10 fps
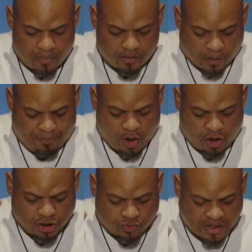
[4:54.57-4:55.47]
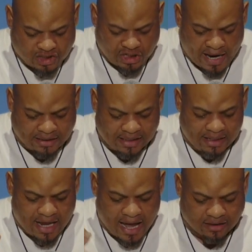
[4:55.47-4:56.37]
the builders rejected
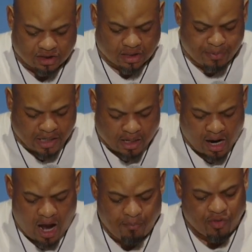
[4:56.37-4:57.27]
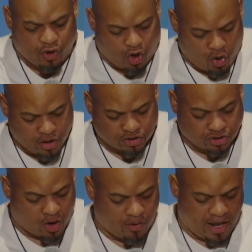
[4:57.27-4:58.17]
has become the
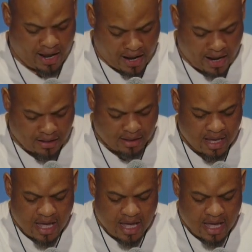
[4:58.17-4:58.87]
cornerstone and